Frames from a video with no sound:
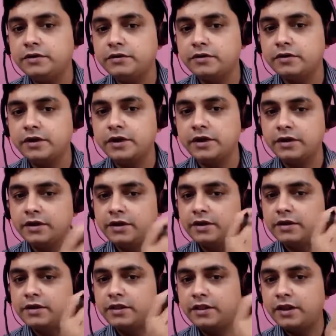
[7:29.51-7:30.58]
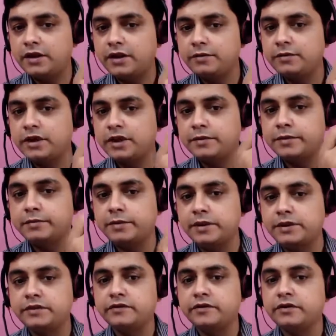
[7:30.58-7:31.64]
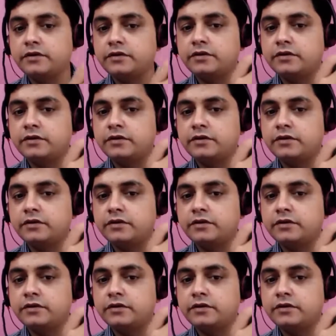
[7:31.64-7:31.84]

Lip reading: Okay, then I became specific.